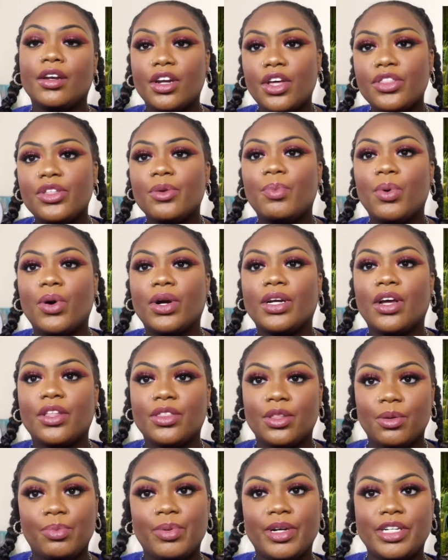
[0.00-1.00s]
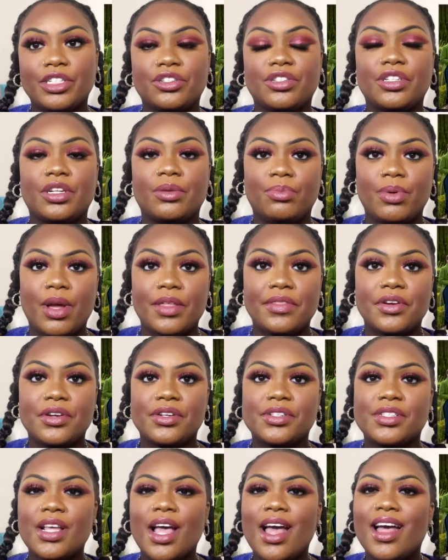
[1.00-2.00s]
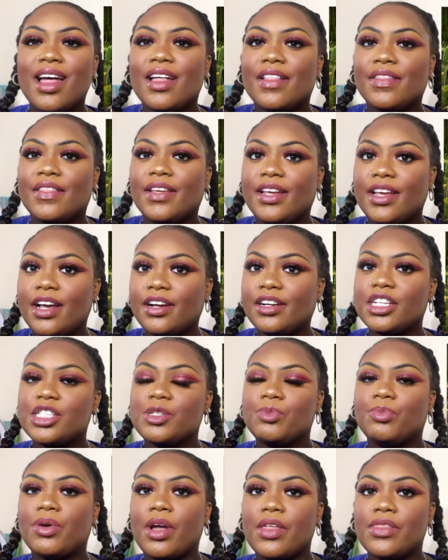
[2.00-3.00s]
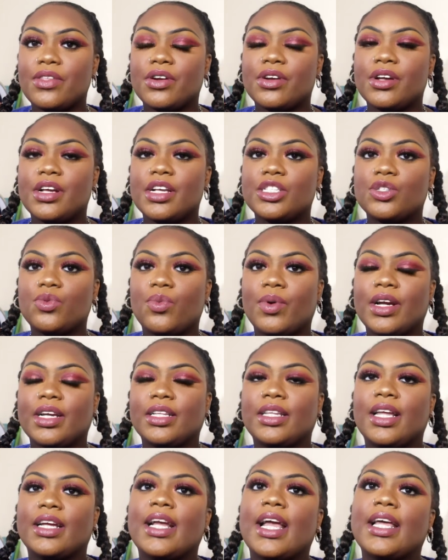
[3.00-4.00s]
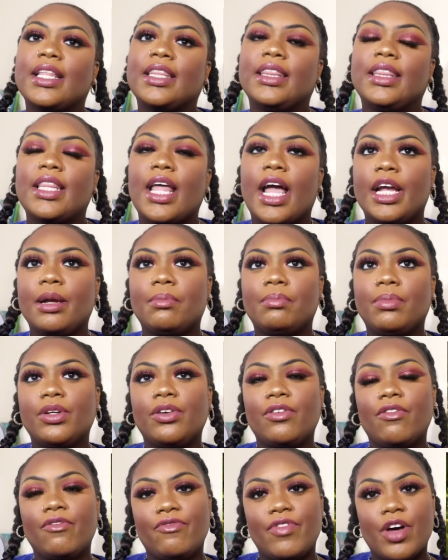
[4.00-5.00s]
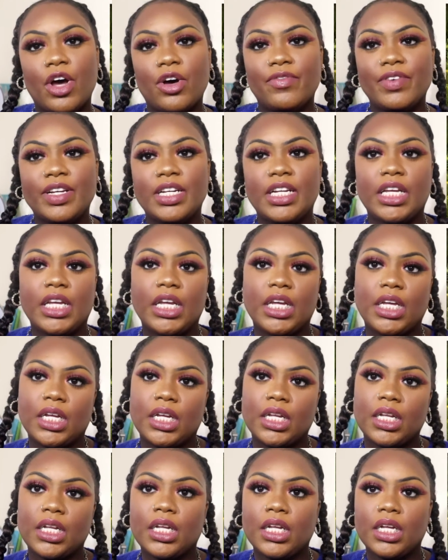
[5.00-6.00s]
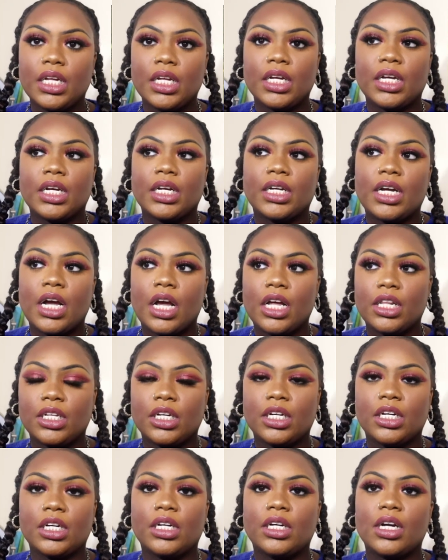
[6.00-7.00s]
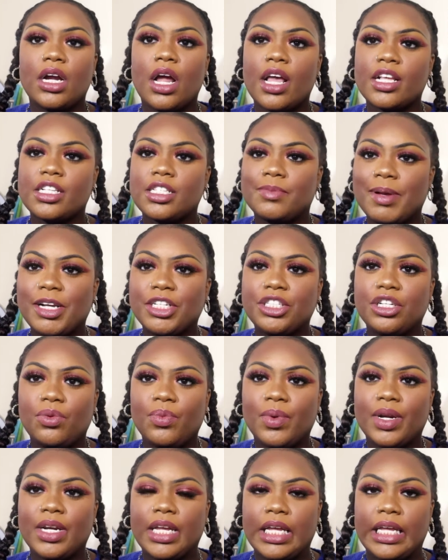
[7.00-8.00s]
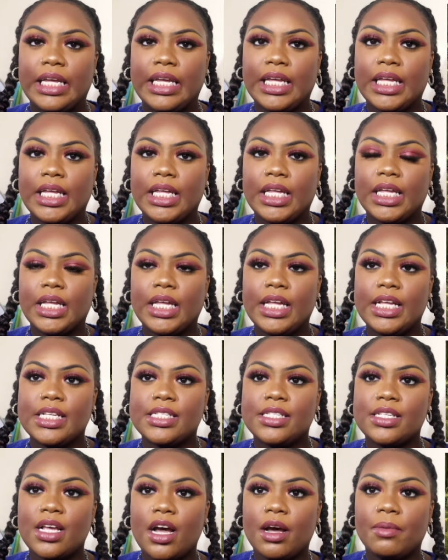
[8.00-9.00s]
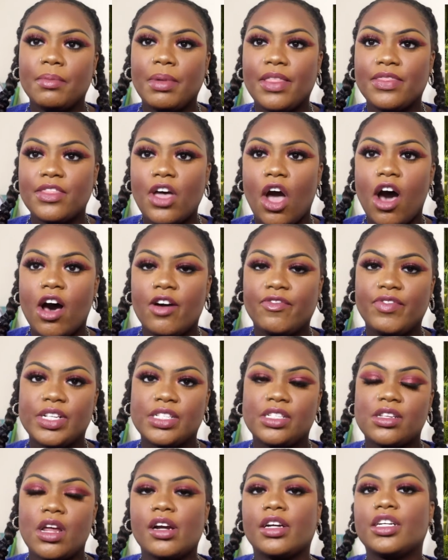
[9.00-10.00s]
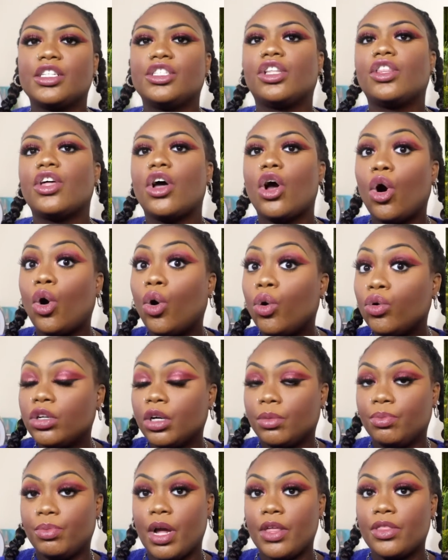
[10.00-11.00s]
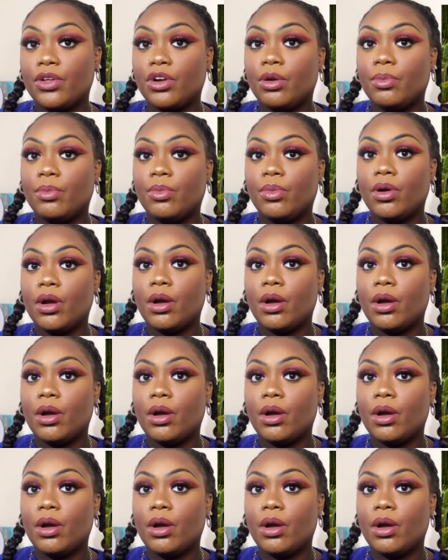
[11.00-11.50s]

Another point on the Bridgerton brothers, the youngest brother is wearing like a light blue velvety color, especially when he is in the office talking to the older brother